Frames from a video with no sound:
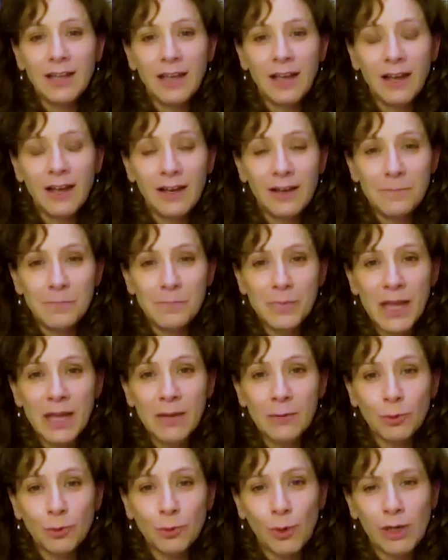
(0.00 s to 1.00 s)
And
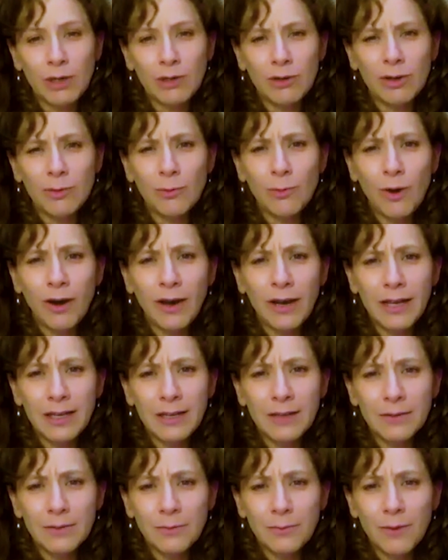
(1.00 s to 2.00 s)
we're wondering
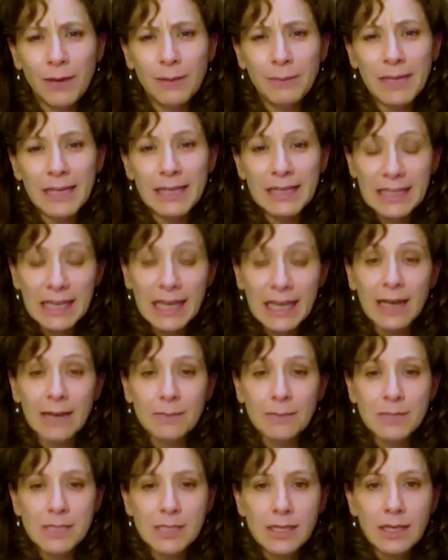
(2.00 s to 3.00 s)
why ban the
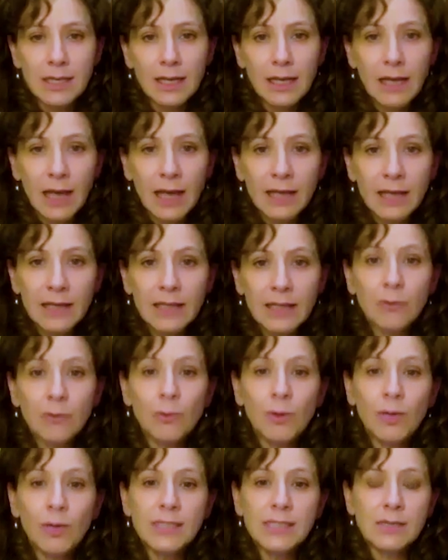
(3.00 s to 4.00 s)
apps? And
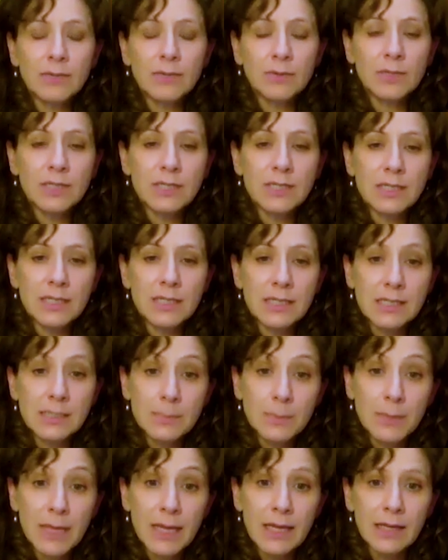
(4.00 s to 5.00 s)
then once that was
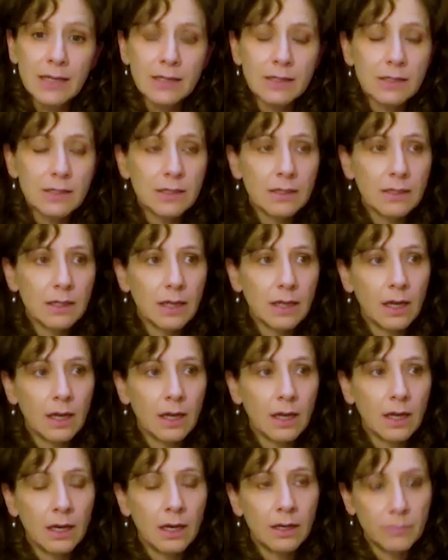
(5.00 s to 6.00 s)
explained,
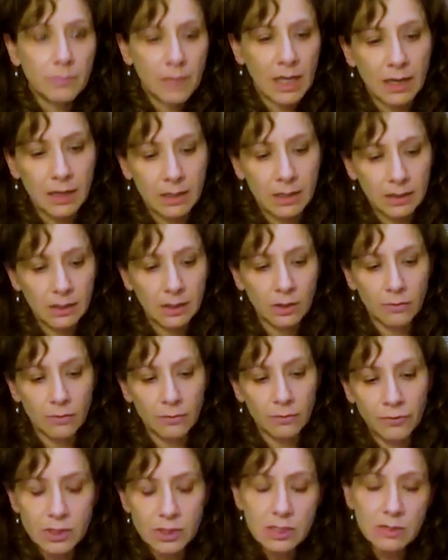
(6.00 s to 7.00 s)
that, you
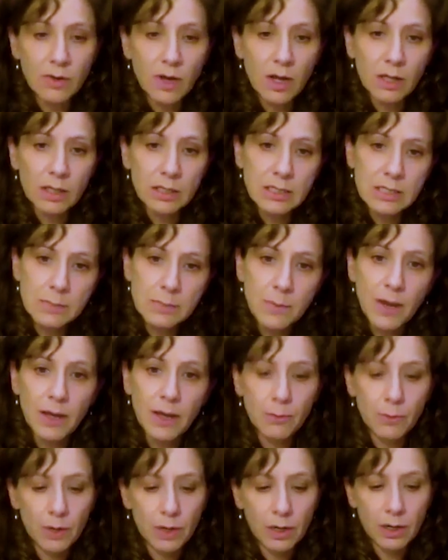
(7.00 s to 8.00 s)
know, first of all, it's
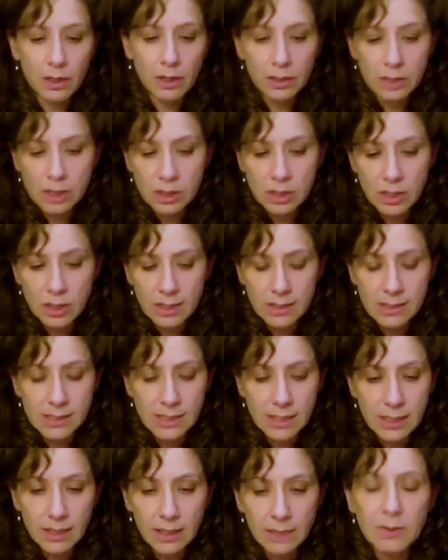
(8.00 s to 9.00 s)
spyware,
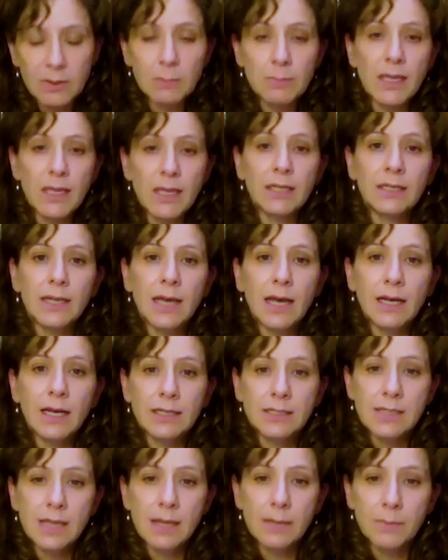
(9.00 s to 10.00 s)
it's sucking up the
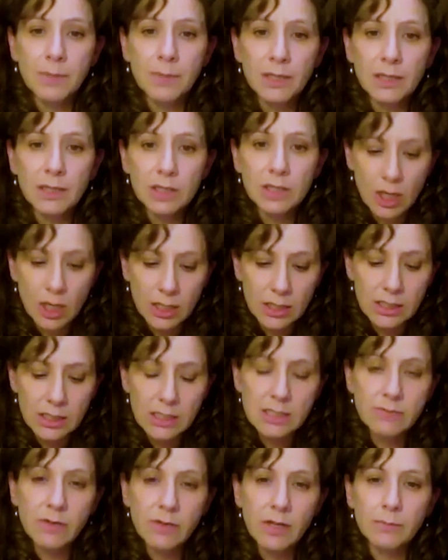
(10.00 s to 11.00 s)
metadata, it's helping the
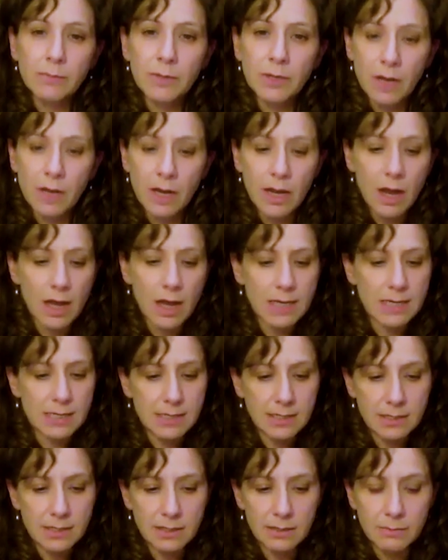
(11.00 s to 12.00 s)
Chinese develop their AI
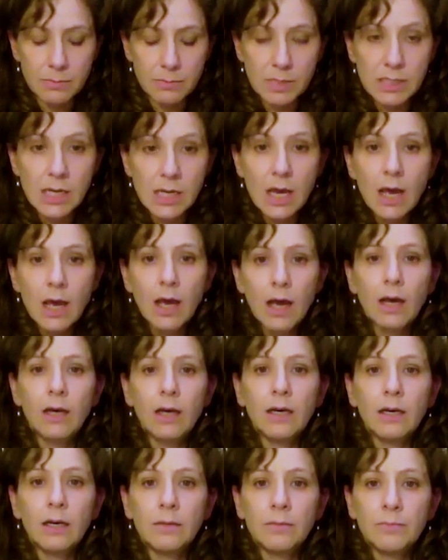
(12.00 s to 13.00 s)
systems.
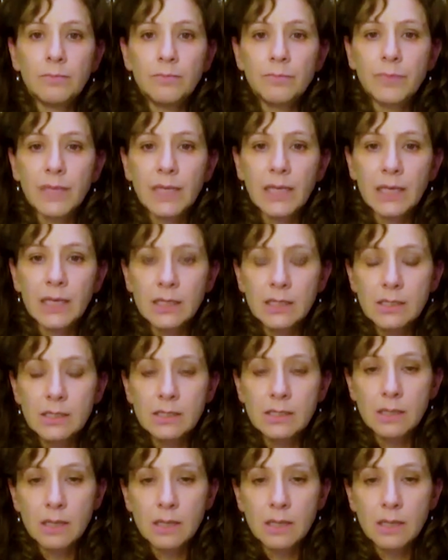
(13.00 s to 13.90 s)
It's